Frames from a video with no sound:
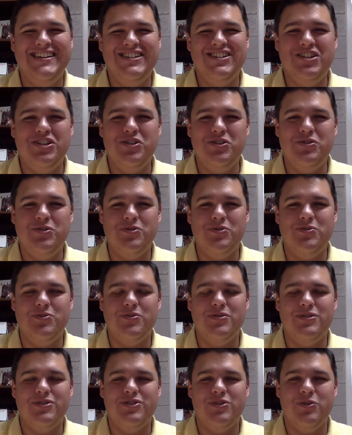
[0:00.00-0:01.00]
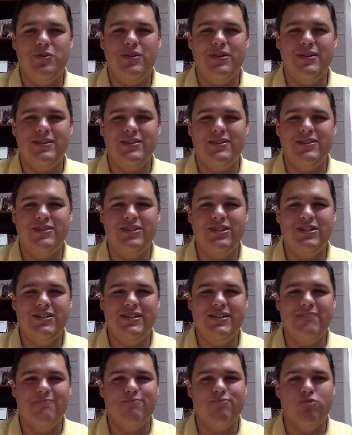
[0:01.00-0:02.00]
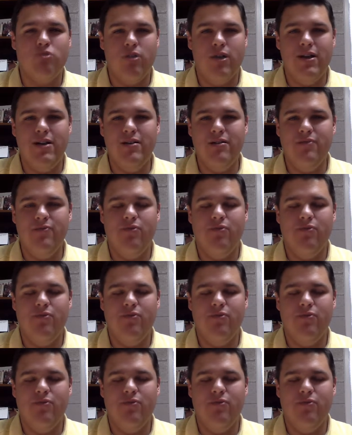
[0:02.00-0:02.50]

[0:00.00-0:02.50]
to join us just in prayer